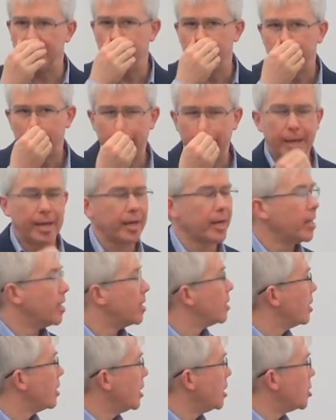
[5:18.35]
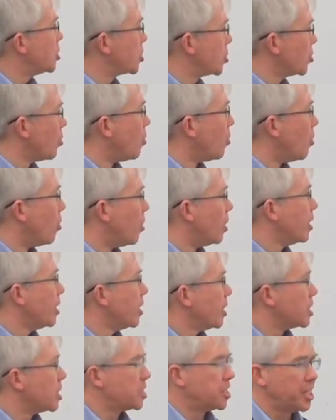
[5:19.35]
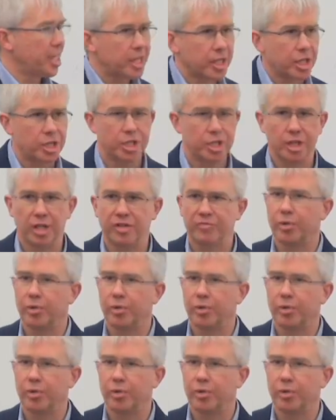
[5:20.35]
and he saw a signature